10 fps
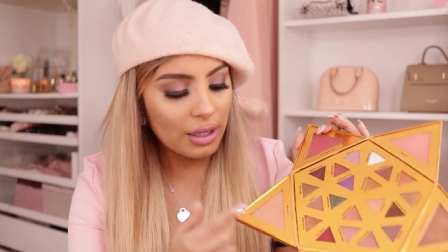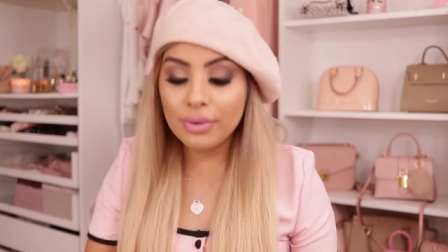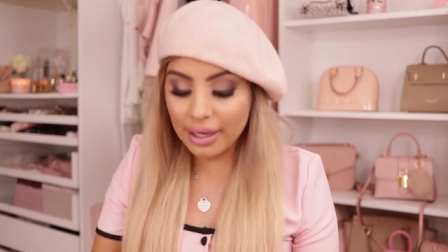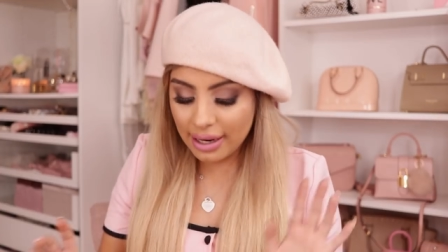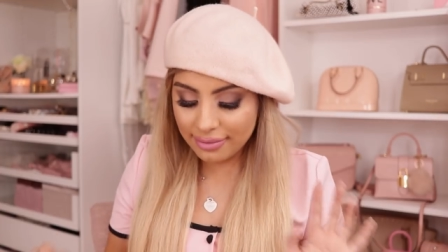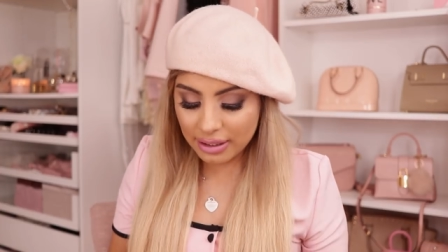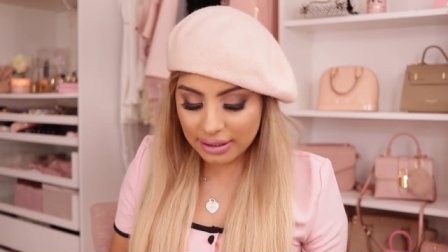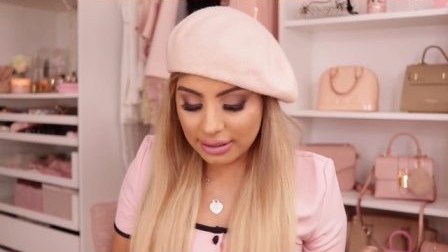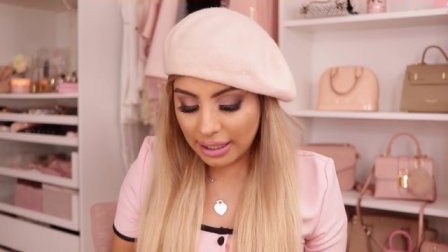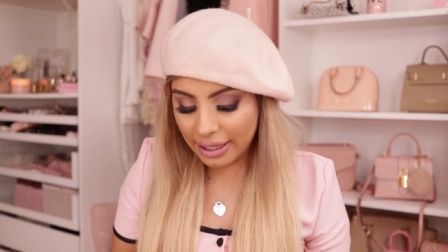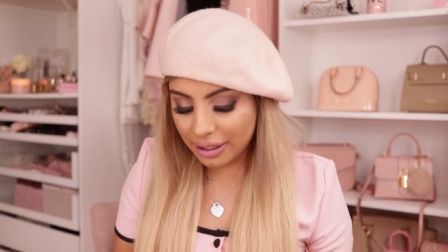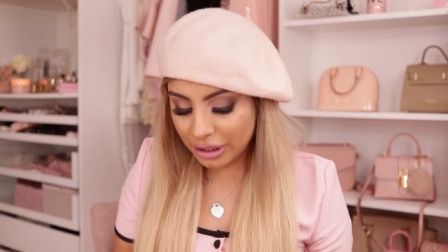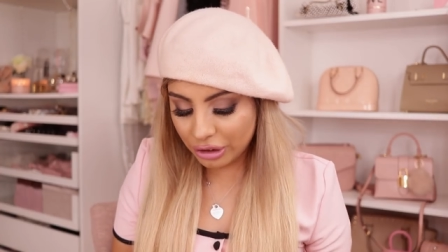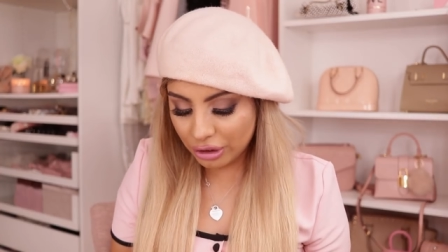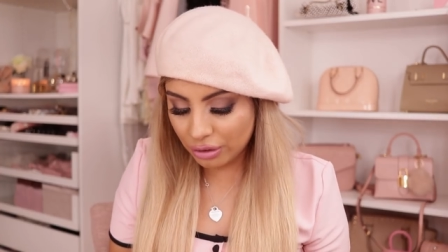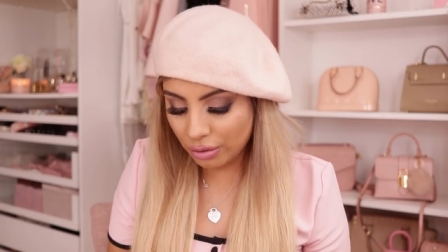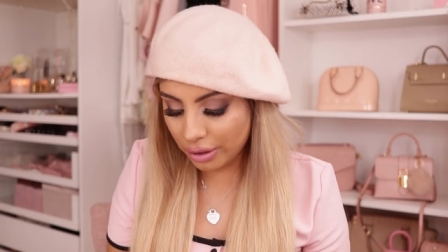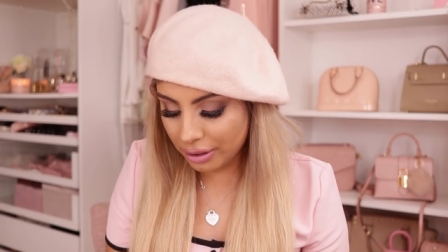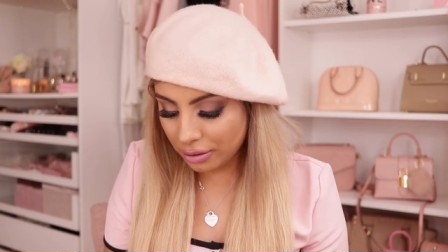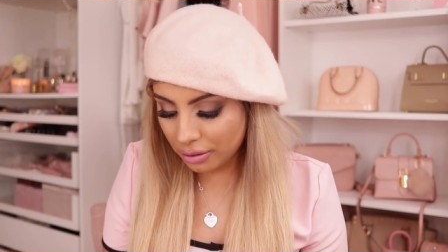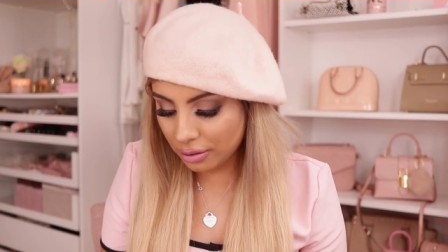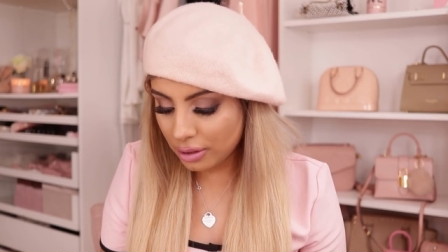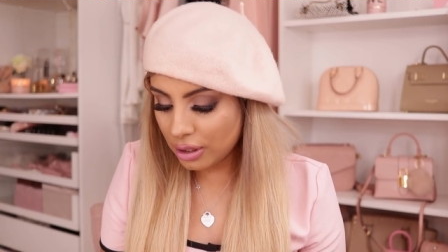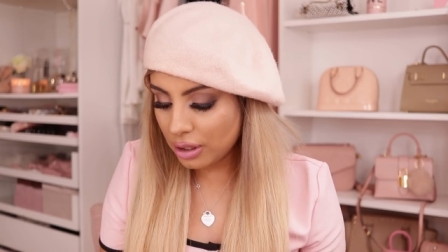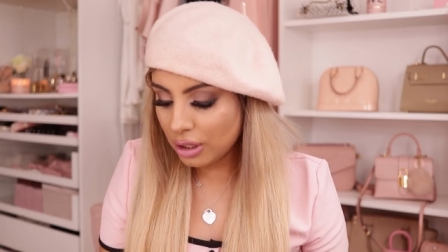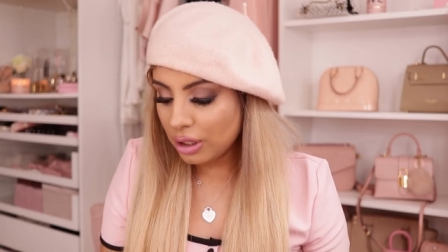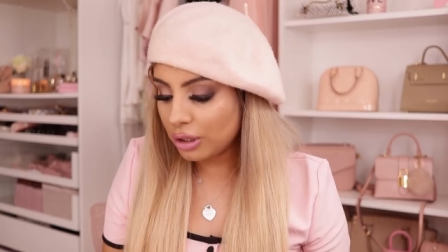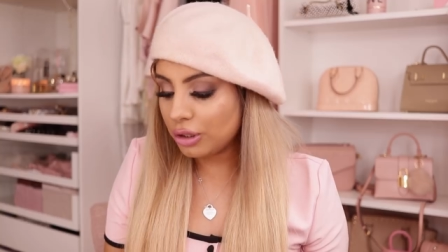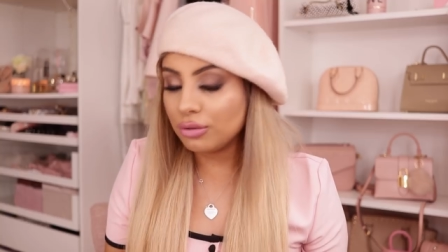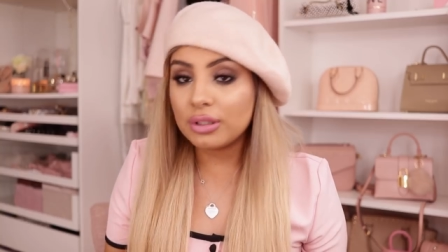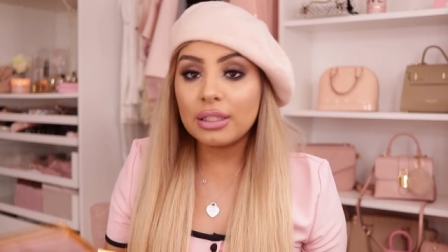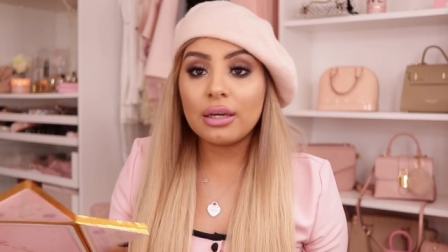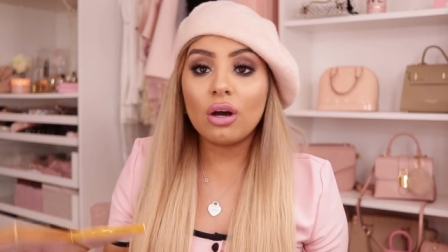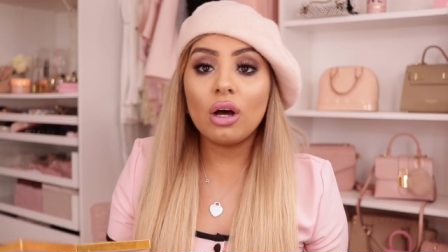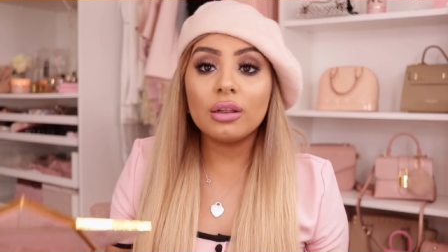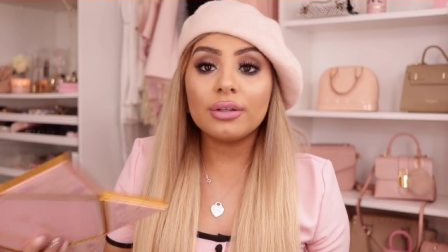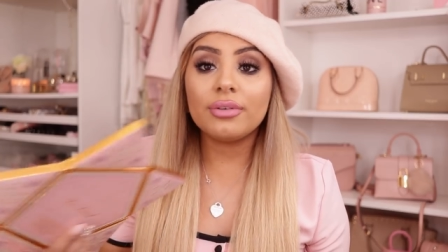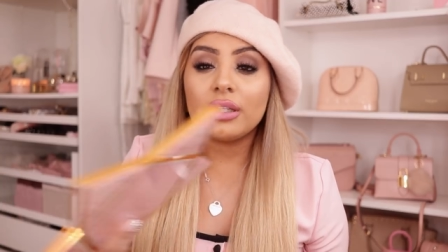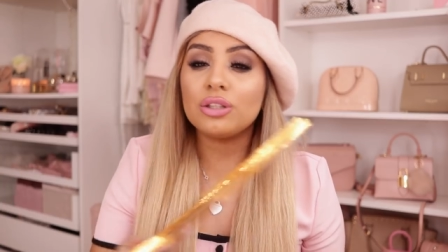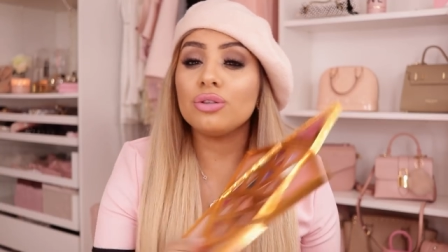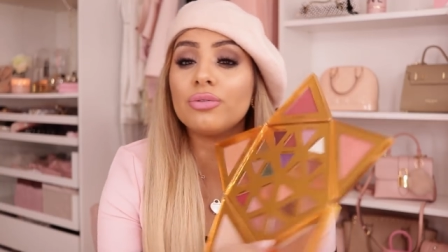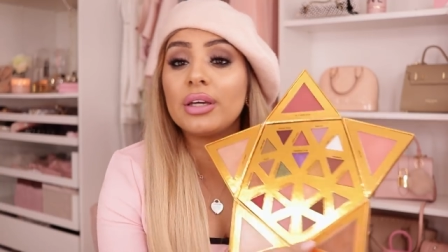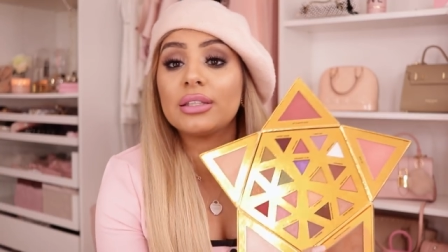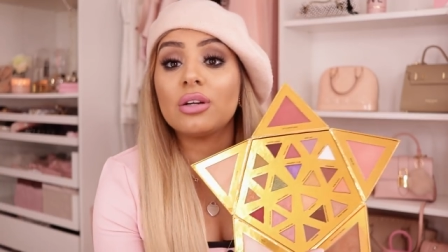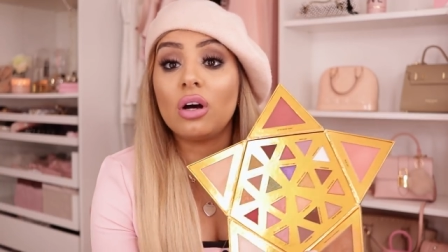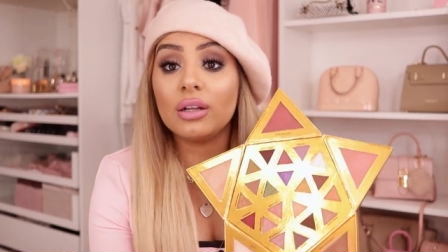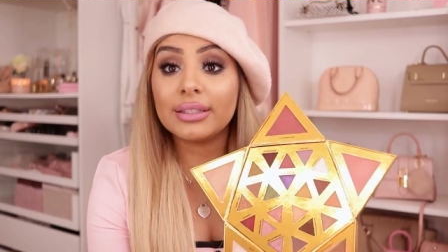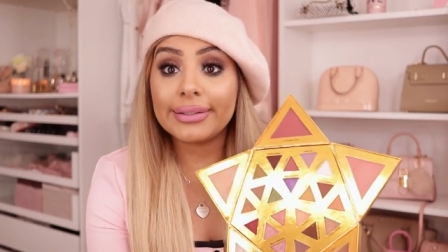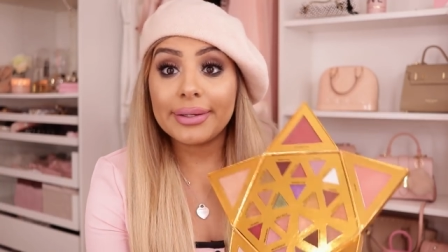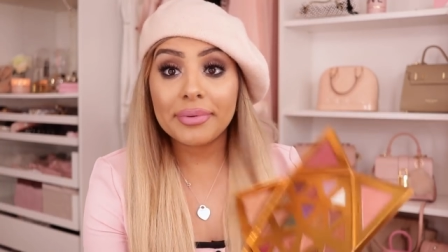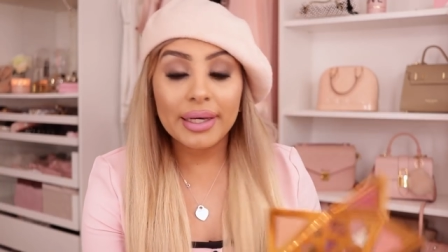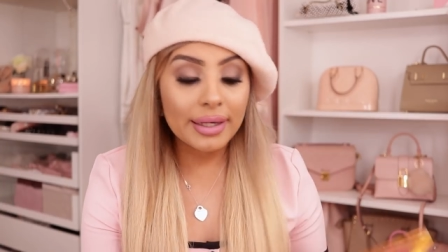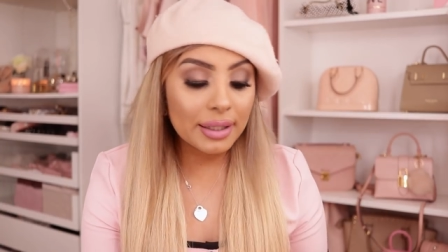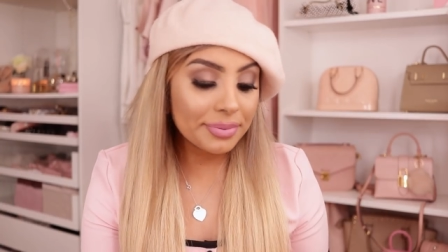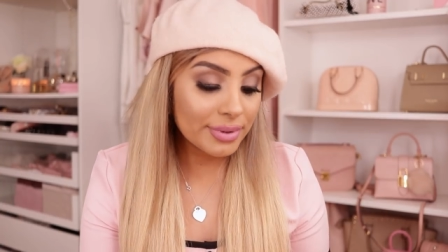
Anyway, I have an entire tutorial using all of the Too Faced holiday makeup.